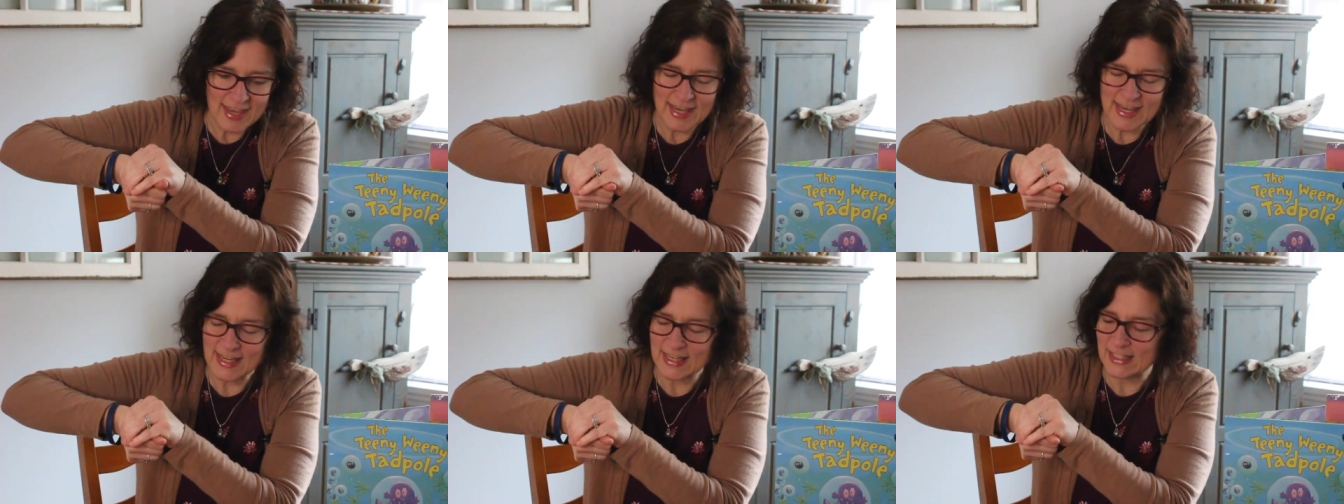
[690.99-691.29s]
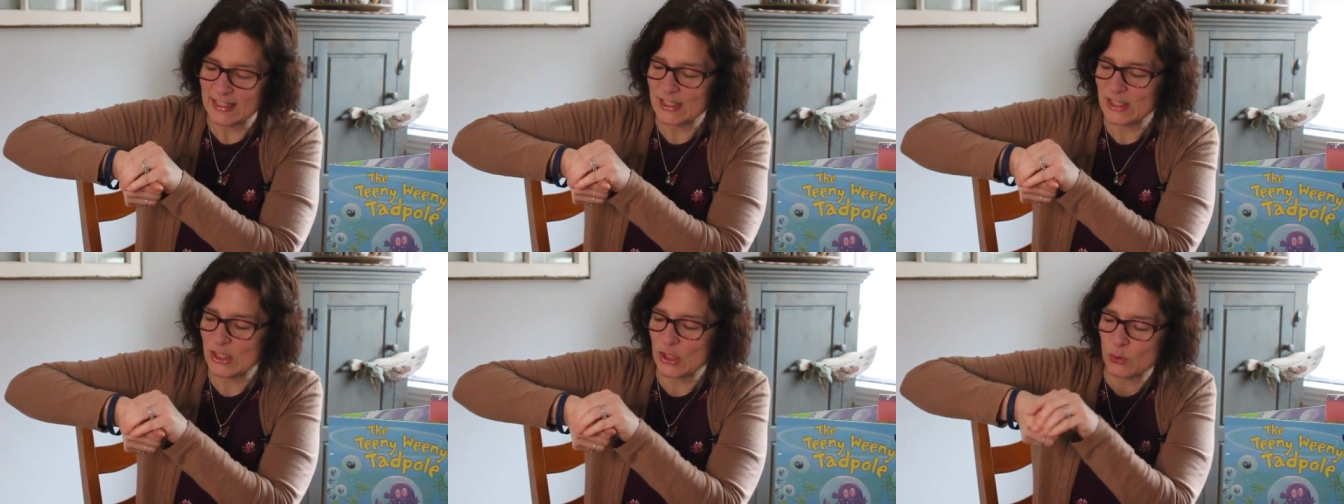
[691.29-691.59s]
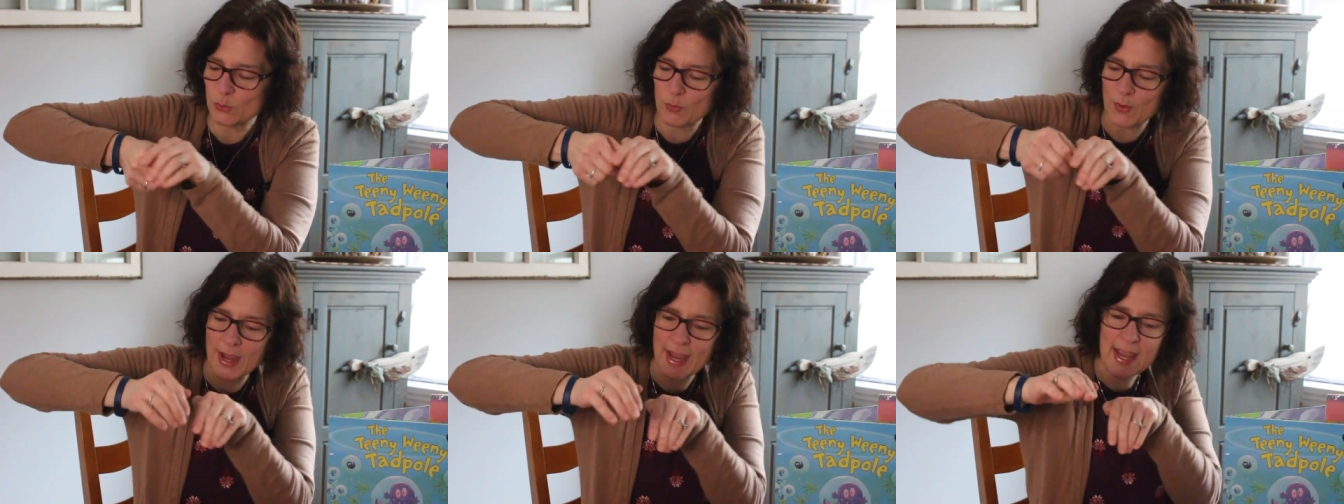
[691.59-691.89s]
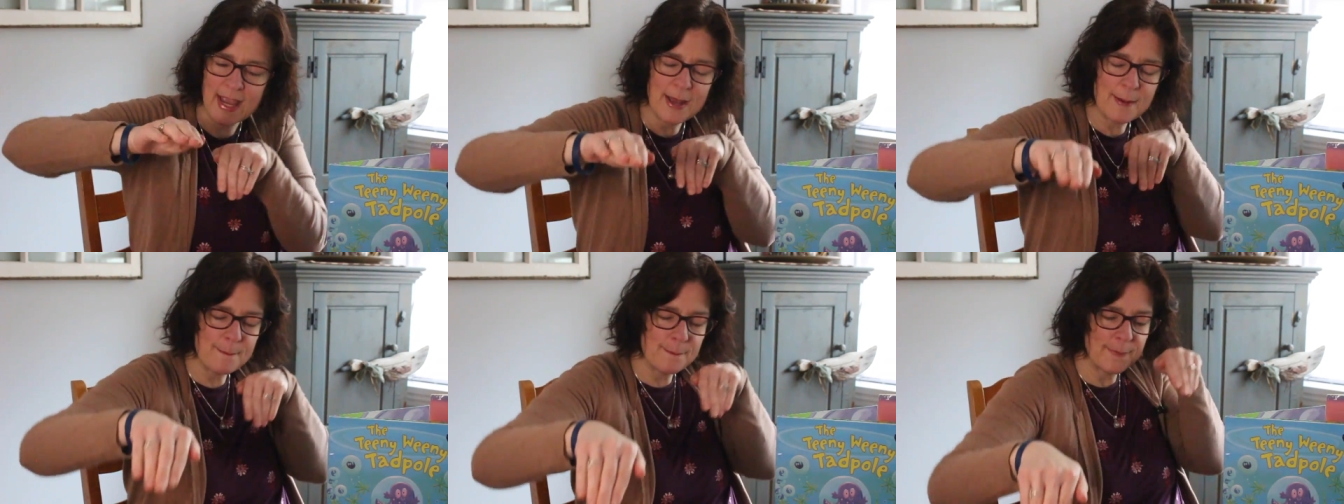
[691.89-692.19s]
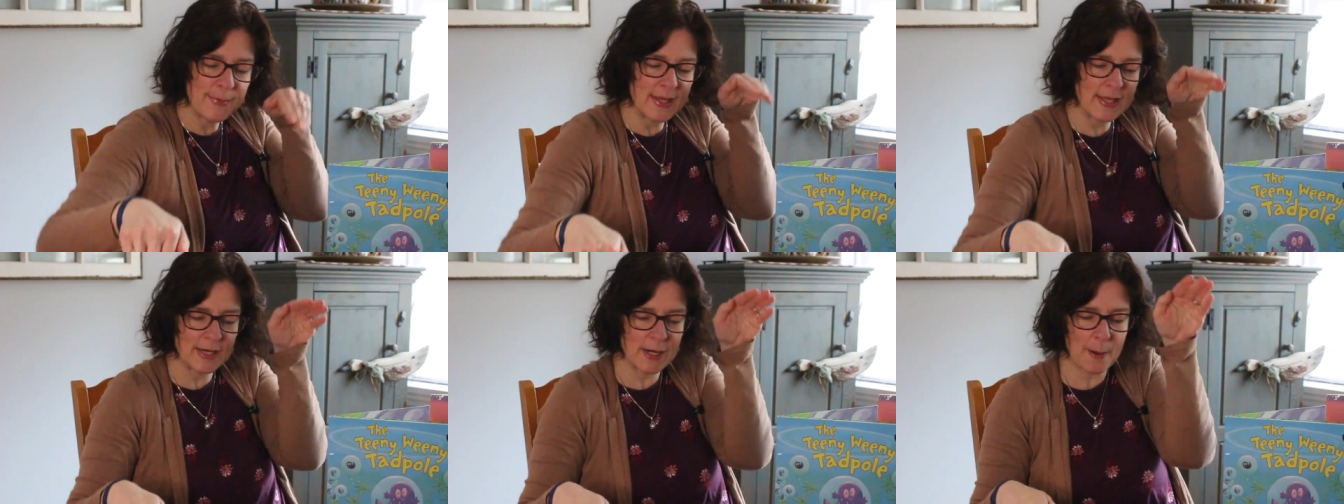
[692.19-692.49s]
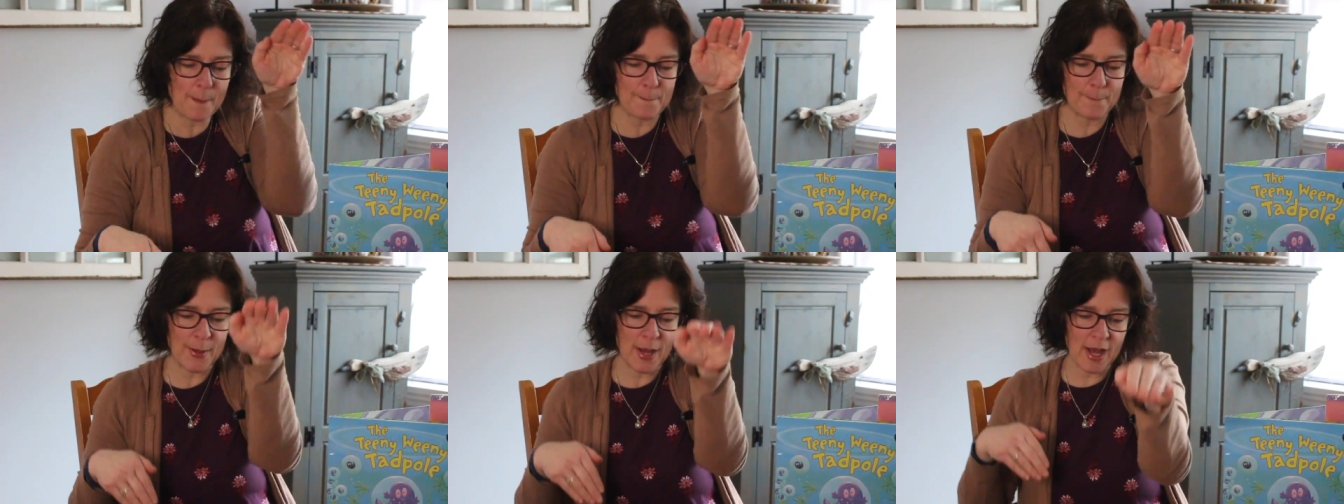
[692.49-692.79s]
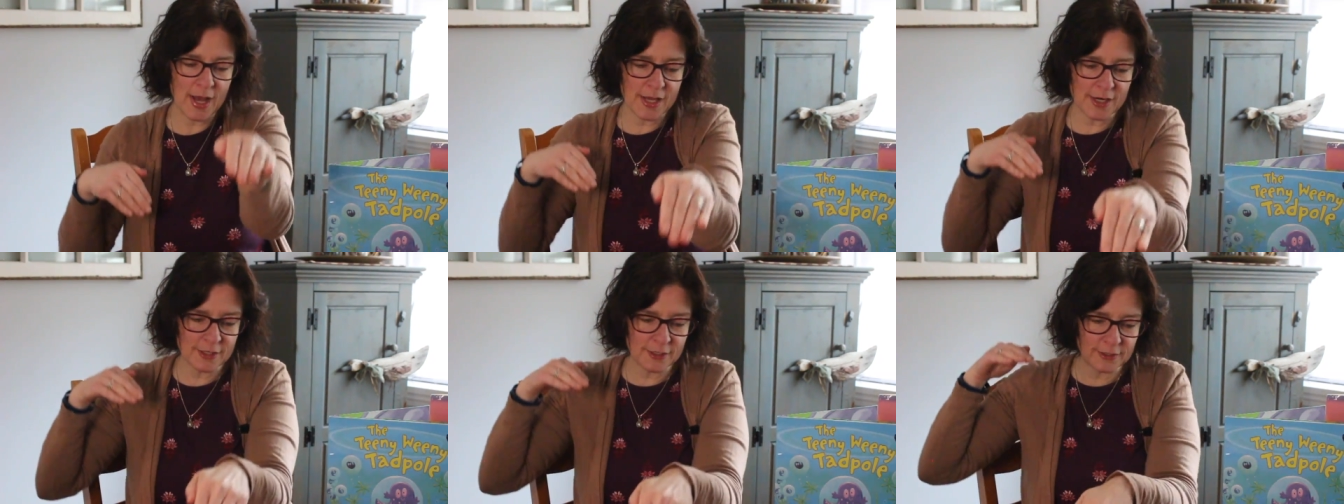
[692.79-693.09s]
He swam in a
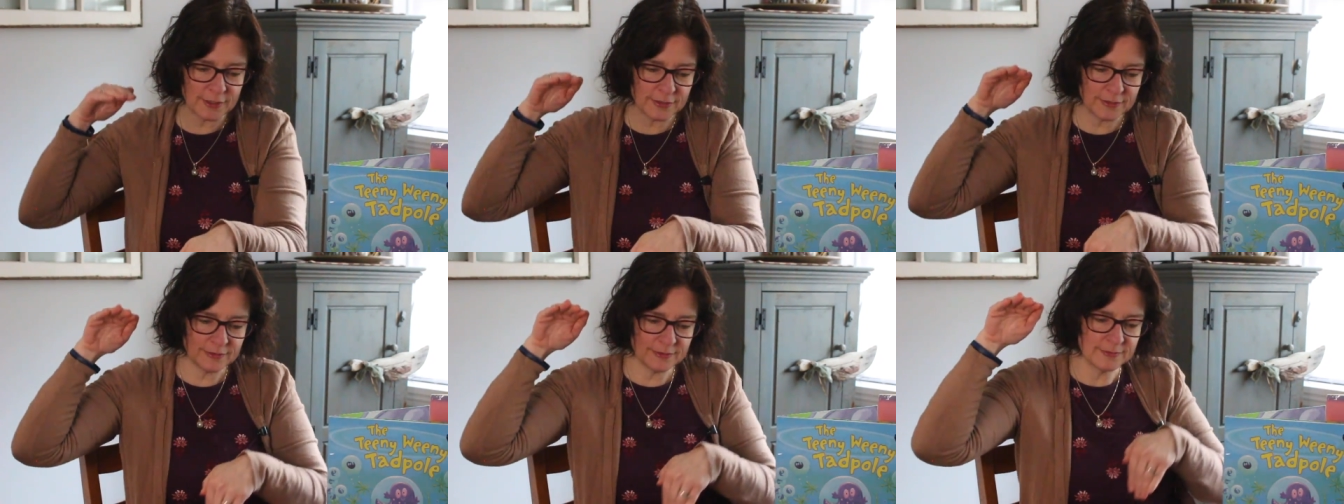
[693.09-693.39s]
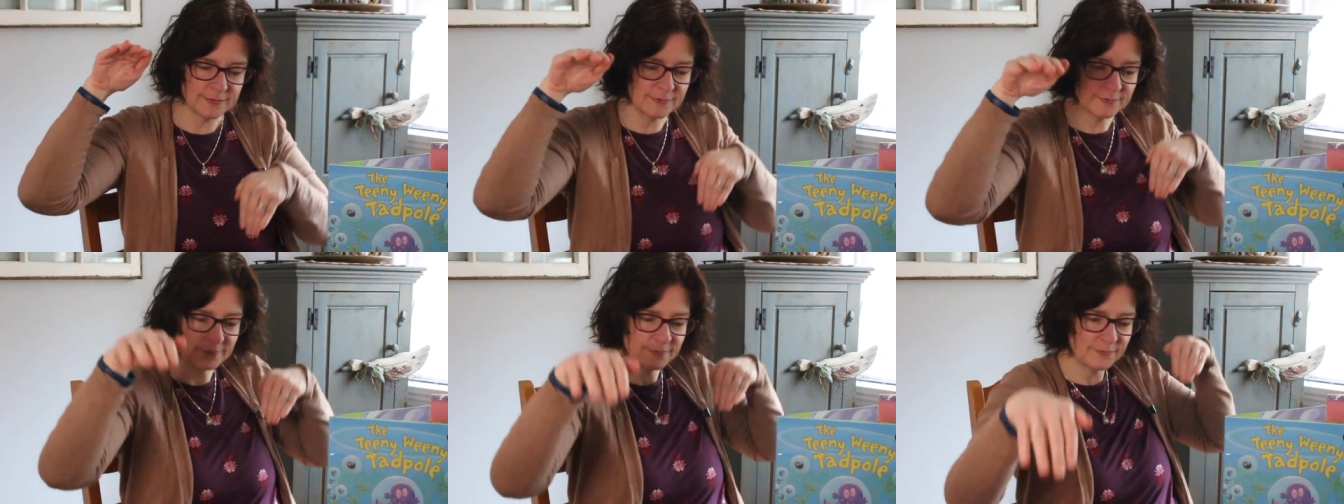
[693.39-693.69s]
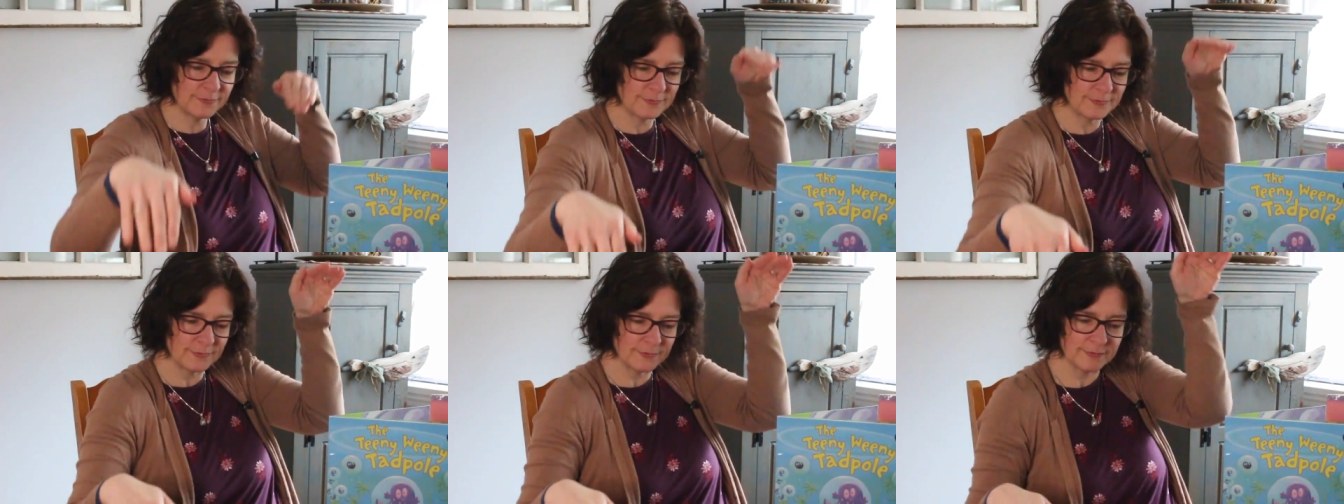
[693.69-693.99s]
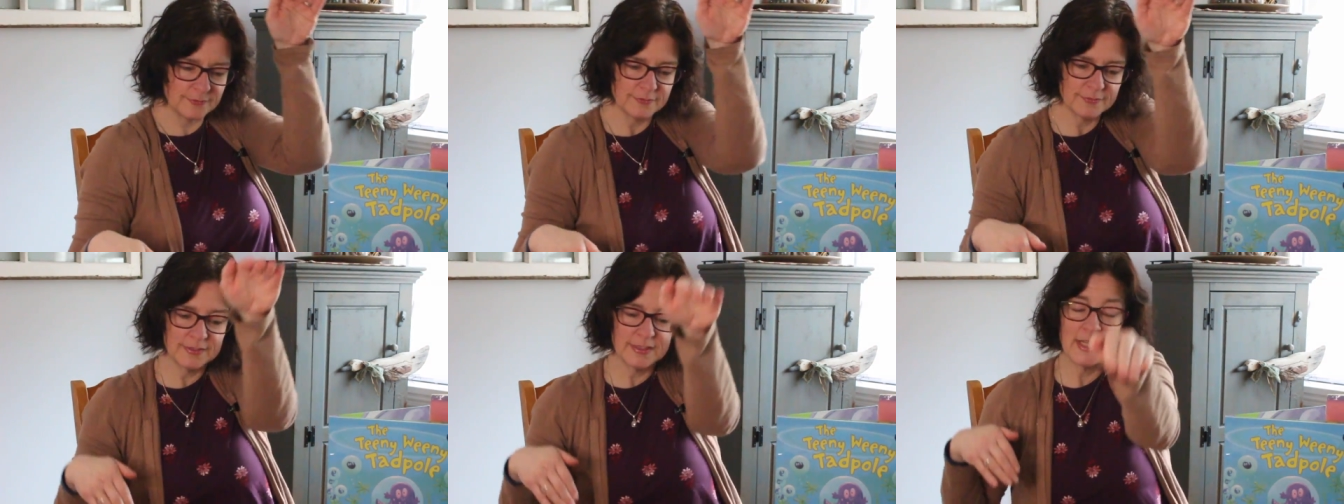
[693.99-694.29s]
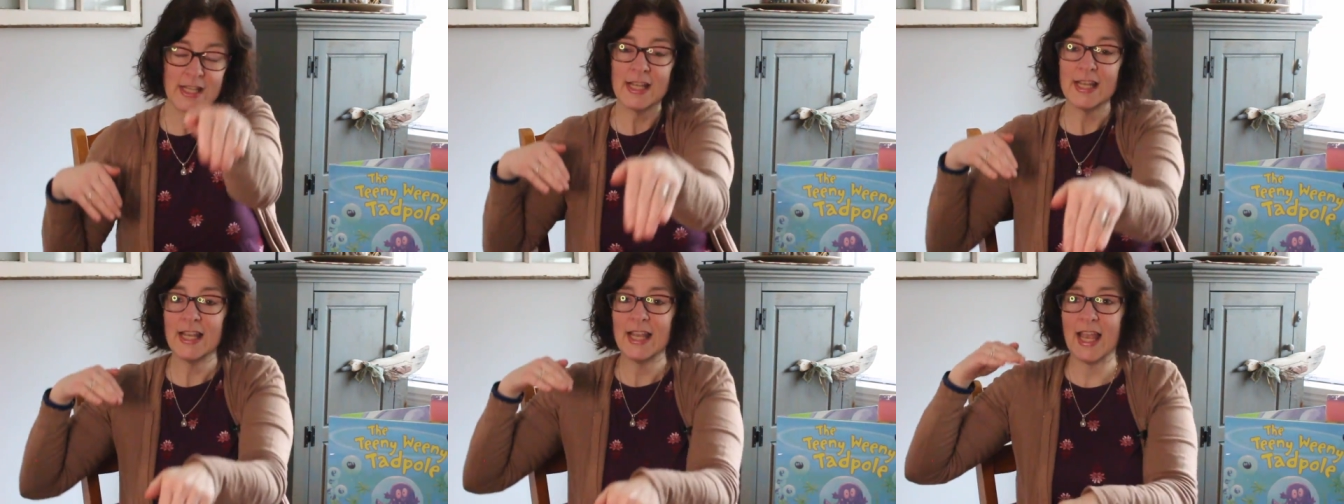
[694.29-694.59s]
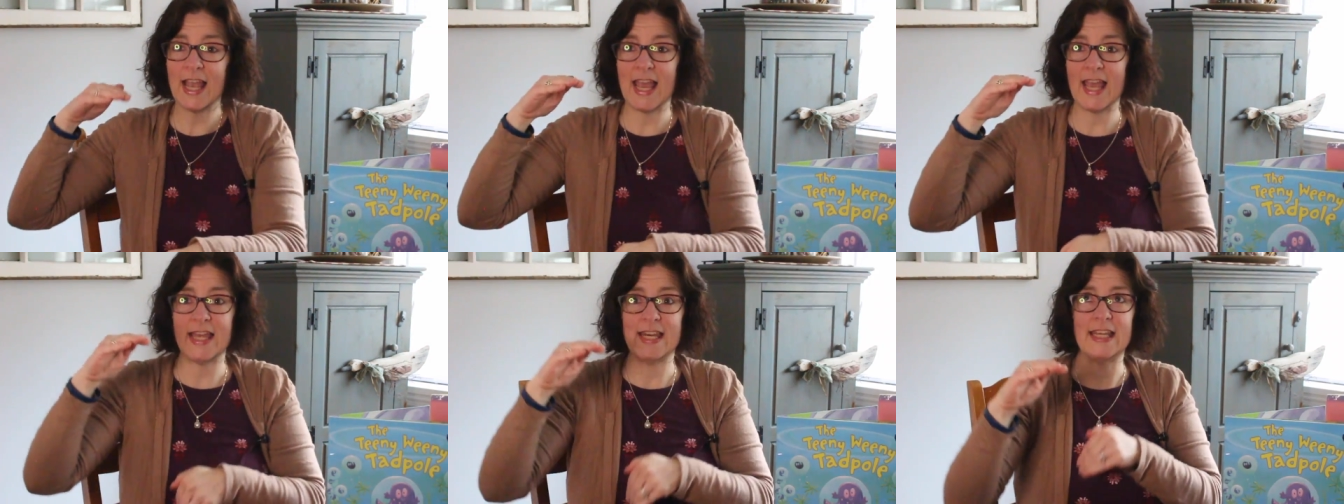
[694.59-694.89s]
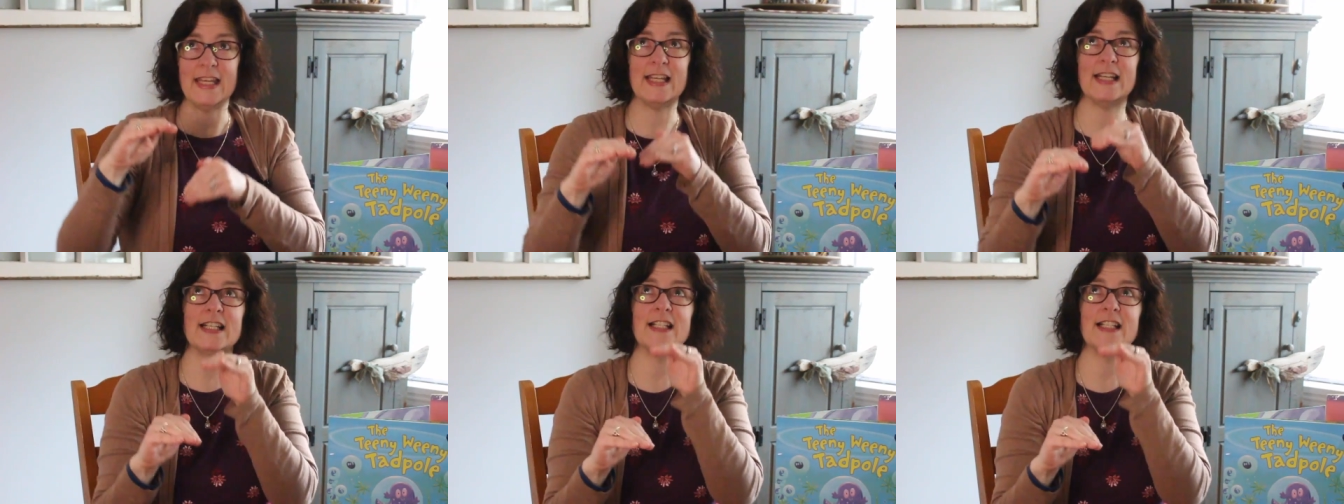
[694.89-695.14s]
puddle and he